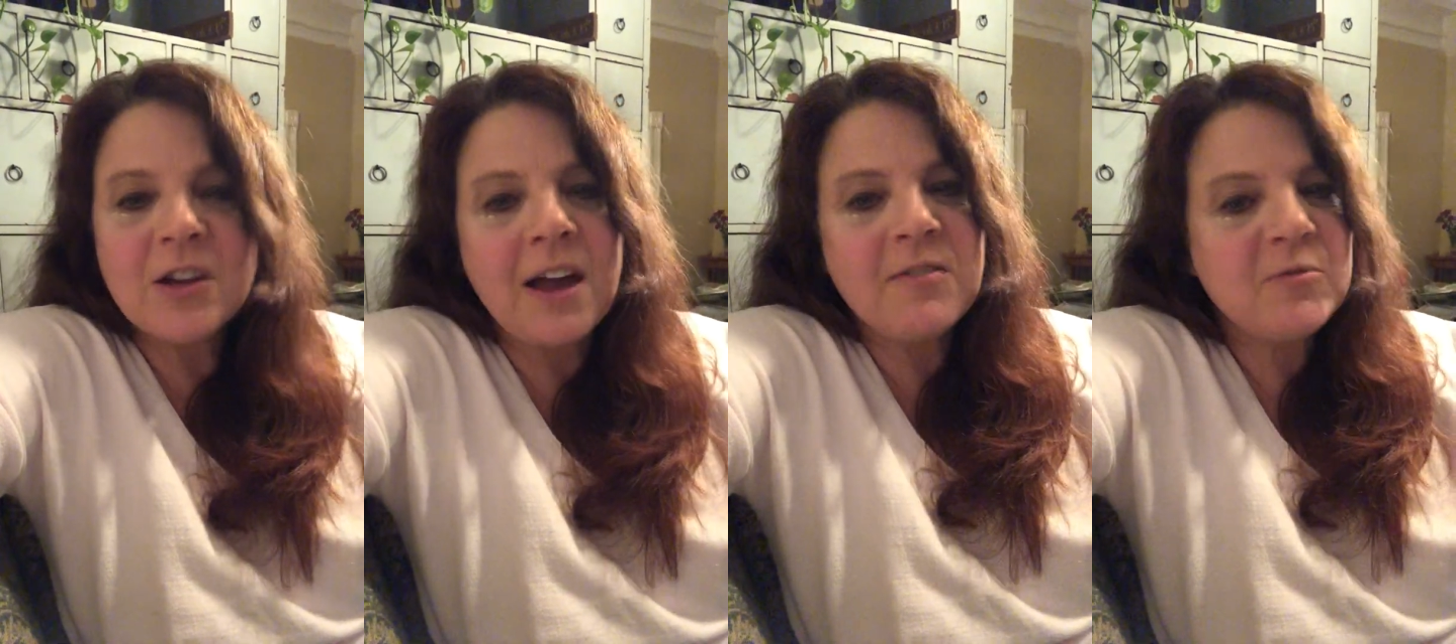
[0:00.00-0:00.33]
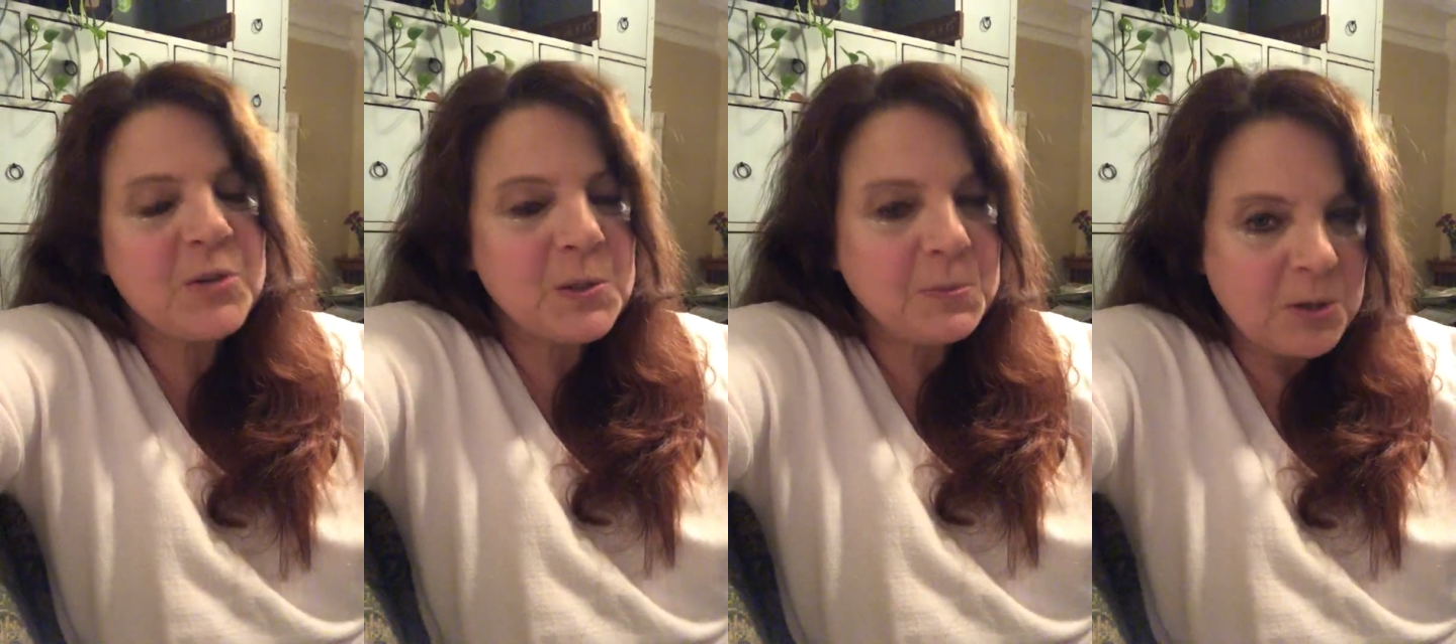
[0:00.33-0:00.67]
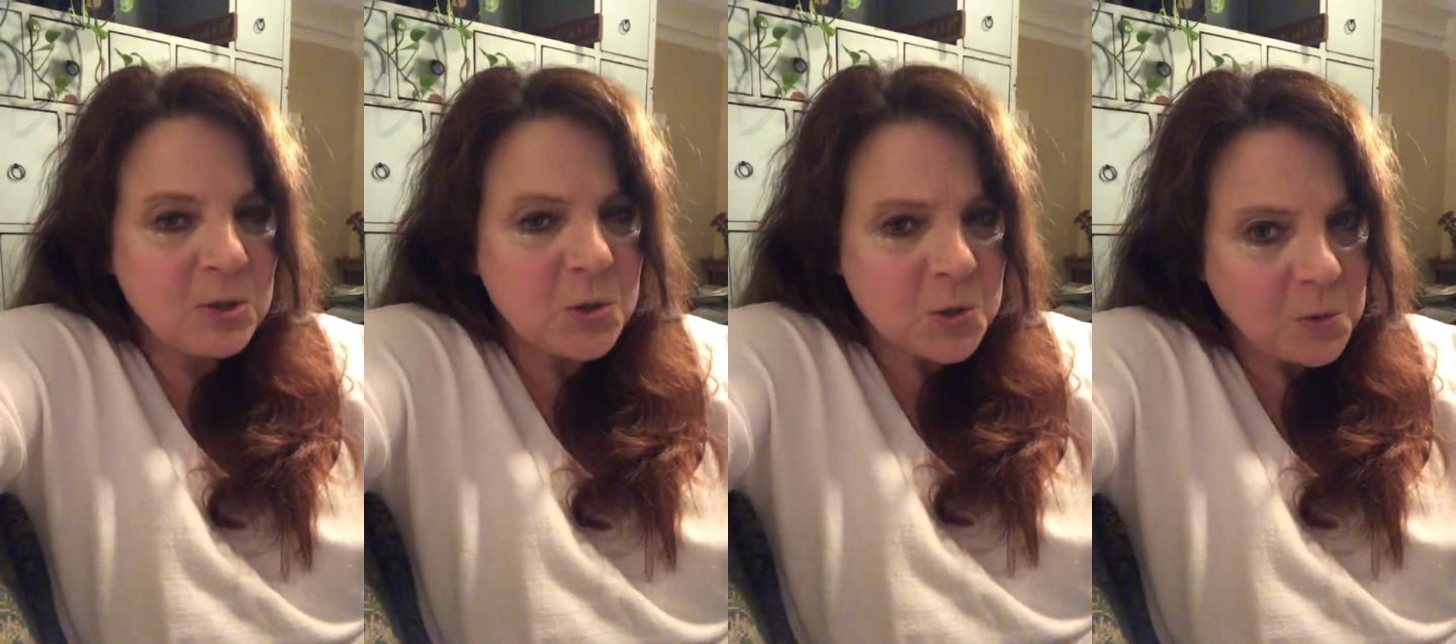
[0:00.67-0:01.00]
kind of
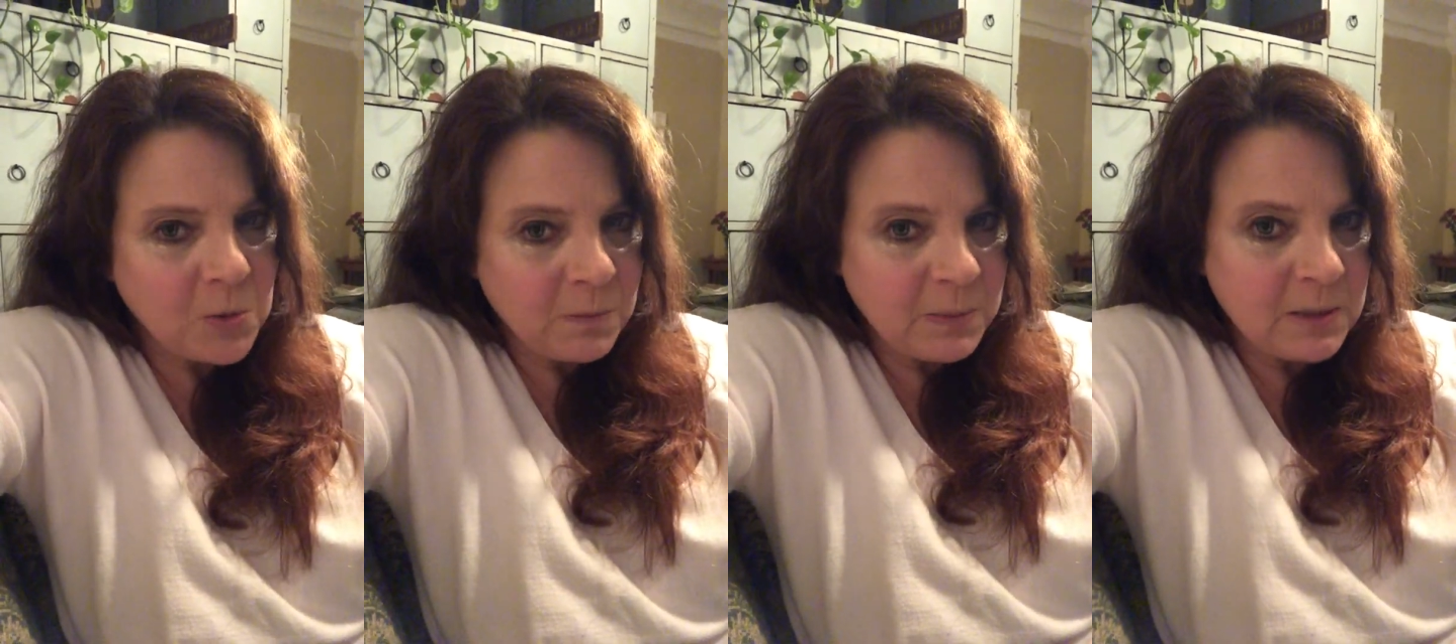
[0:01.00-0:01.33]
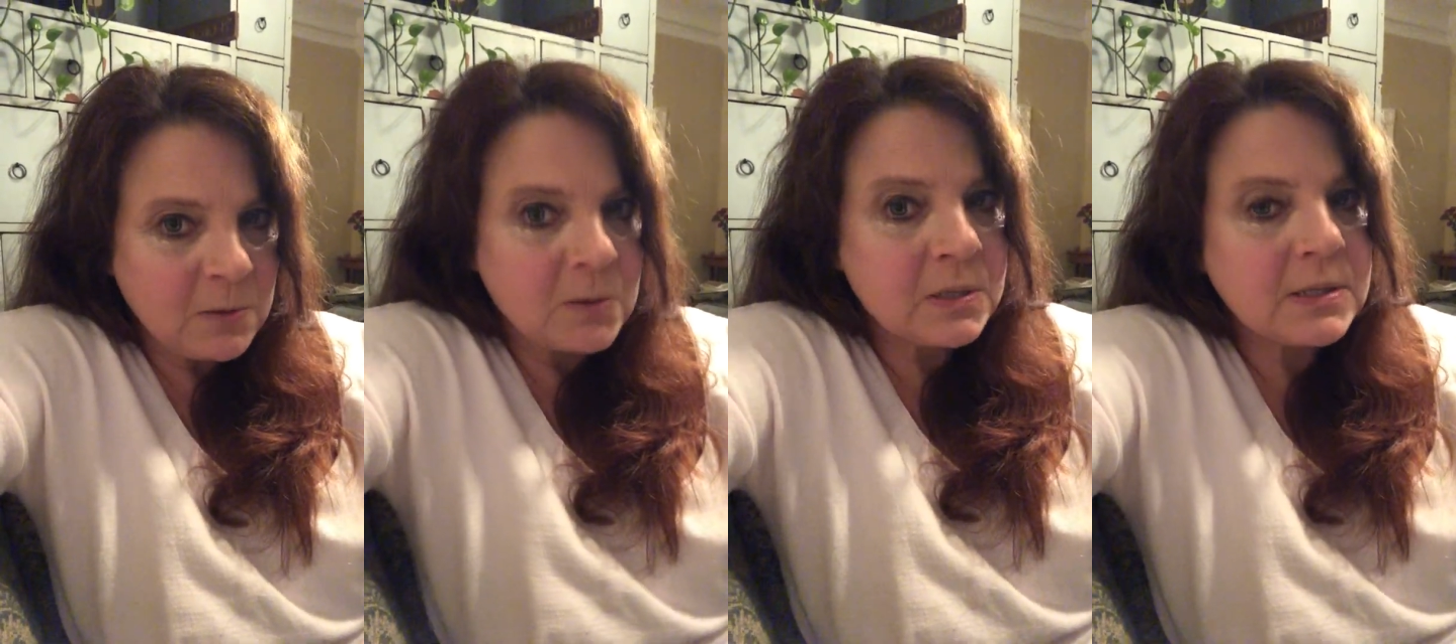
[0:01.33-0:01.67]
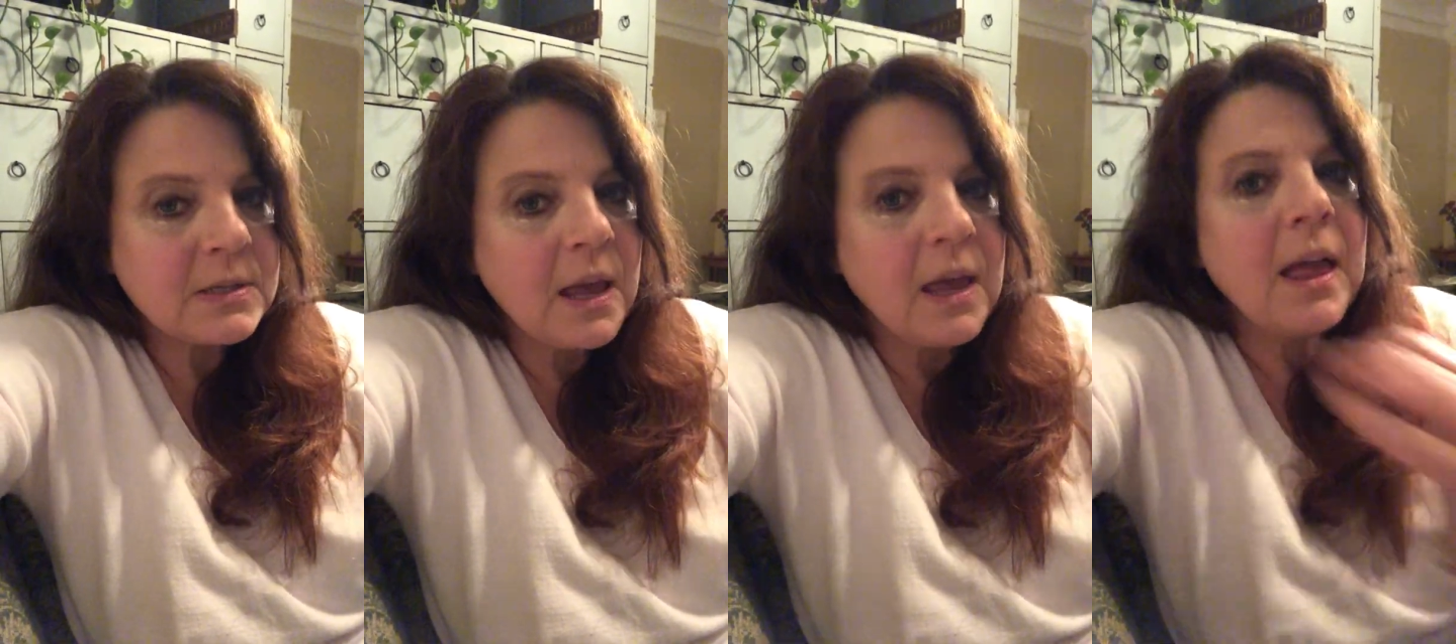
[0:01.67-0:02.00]
spiritual abuse.